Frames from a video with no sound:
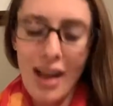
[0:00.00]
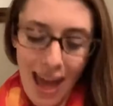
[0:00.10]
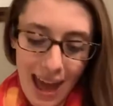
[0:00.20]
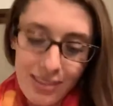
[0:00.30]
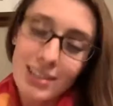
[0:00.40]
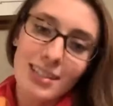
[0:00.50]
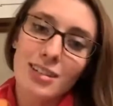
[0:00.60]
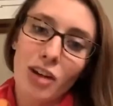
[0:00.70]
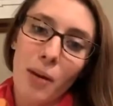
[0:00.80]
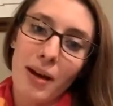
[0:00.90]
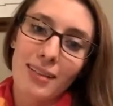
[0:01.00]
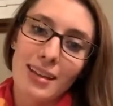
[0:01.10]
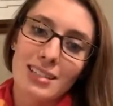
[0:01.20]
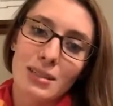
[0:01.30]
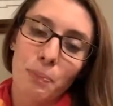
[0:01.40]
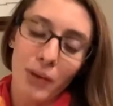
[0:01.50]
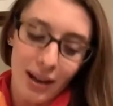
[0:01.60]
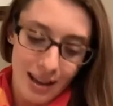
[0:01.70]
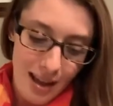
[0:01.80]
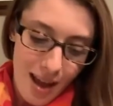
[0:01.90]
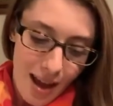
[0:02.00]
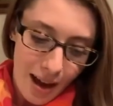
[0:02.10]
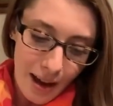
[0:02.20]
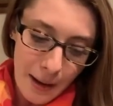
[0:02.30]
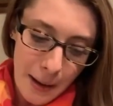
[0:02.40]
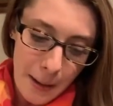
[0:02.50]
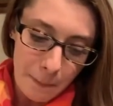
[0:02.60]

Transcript: And this isn't on my list, but I